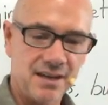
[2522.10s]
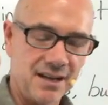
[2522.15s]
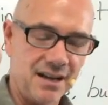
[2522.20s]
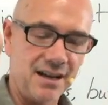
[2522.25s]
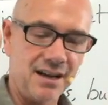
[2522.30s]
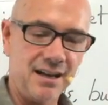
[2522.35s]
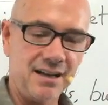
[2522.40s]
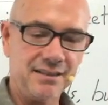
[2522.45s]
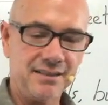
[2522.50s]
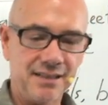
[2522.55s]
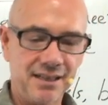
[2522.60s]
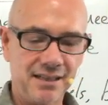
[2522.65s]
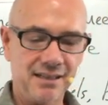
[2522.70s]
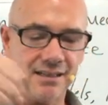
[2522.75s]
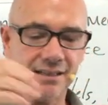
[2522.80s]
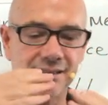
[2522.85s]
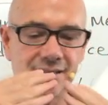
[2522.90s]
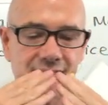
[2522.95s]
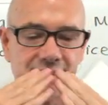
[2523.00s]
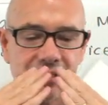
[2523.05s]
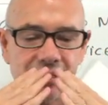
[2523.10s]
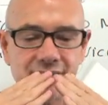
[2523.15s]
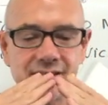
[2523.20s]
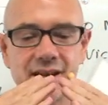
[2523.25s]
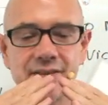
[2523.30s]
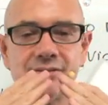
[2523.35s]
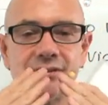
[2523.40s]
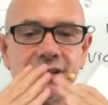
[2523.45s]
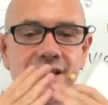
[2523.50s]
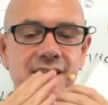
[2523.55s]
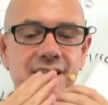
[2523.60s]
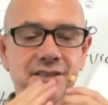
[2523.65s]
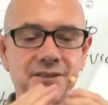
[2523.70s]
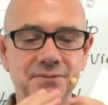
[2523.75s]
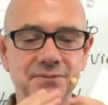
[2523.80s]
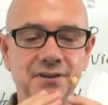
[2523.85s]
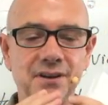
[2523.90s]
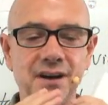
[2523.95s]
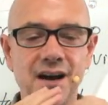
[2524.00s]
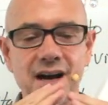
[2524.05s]
Anna, another kiss
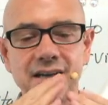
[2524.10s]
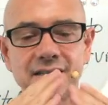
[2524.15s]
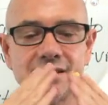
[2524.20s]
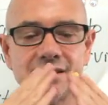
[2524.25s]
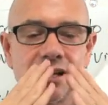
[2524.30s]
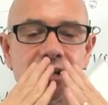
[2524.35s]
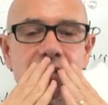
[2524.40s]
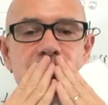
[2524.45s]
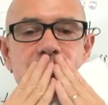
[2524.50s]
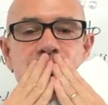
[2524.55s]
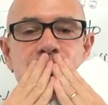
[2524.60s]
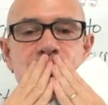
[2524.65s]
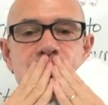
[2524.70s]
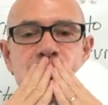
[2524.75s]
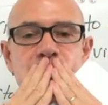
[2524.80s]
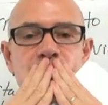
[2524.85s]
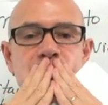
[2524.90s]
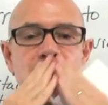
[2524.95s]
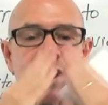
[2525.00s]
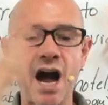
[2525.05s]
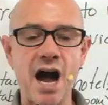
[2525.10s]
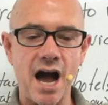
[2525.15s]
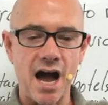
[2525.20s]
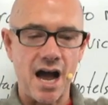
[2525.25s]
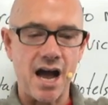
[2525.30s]
for Anna. Mwah.